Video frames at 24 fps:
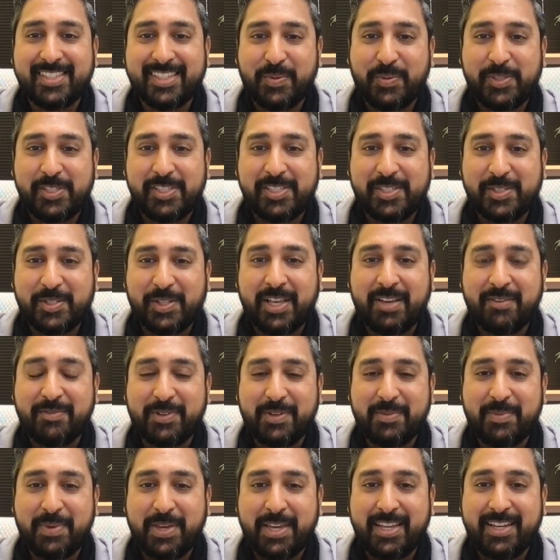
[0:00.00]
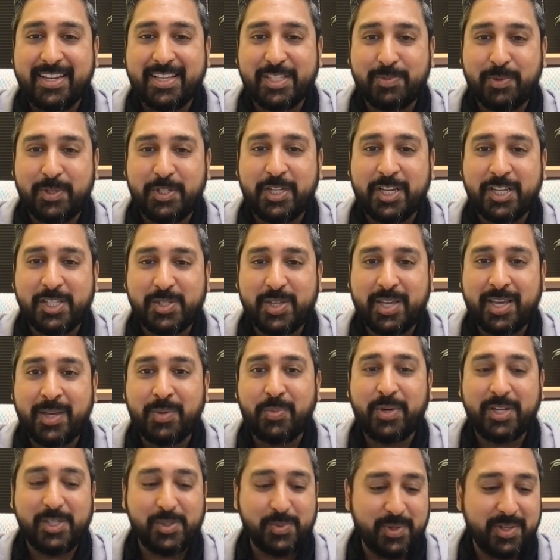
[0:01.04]
we still haven't made as much
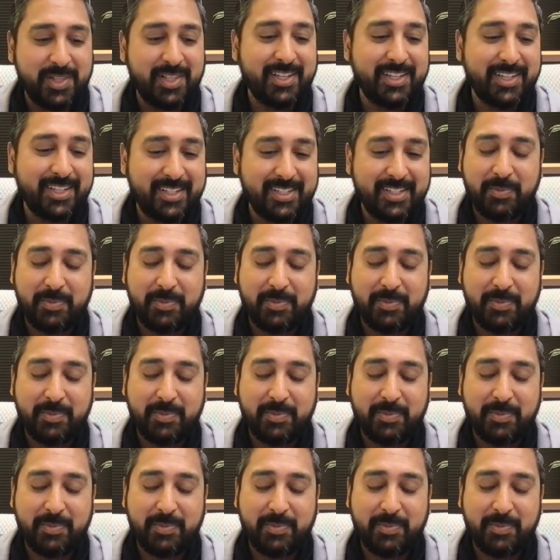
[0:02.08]
headway as we'd like.